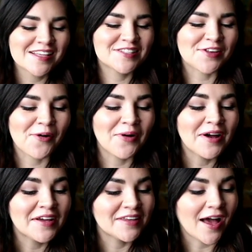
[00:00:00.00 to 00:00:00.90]
So
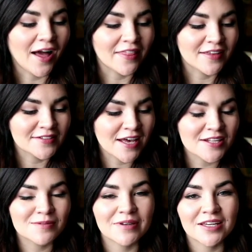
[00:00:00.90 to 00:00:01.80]
yeah, this
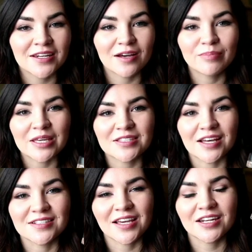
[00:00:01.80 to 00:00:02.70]
has been a base that
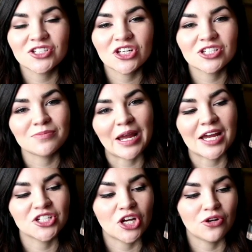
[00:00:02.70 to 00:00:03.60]
has kind of changed my
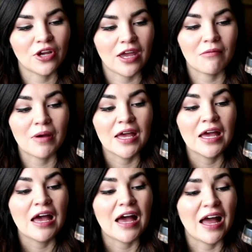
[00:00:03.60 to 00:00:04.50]
eyeshadow game,
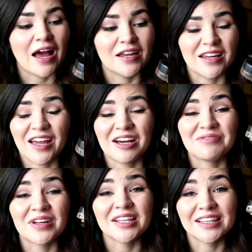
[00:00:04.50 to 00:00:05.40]
and I
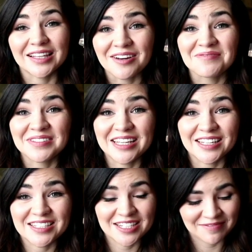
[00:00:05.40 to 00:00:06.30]
have loved
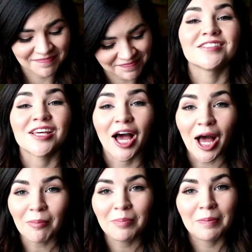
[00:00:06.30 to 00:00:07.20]
it.
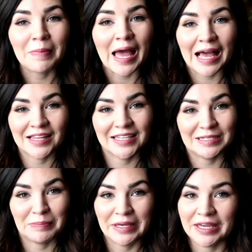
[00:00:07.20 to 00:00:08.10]
Top
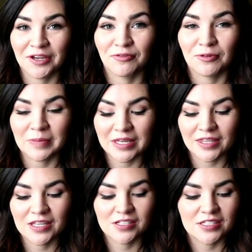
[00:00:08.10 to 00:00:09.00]
palette pick for me
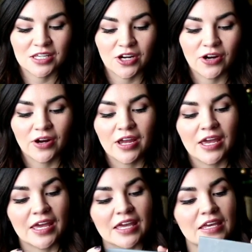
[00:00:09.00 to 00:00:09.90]
this year
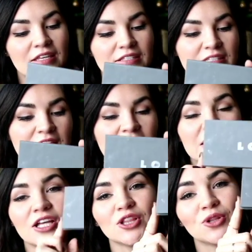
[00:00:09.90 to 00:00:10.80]
is
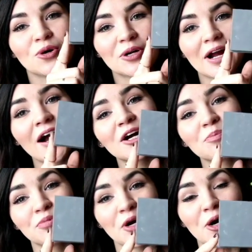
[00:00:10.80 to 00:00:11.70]
the
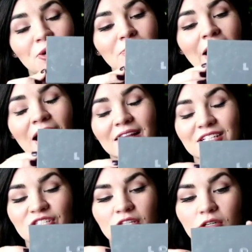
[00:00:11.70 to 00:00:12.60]
Lorac Pro
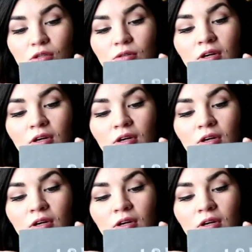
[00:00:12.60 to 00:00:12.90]
Palette II.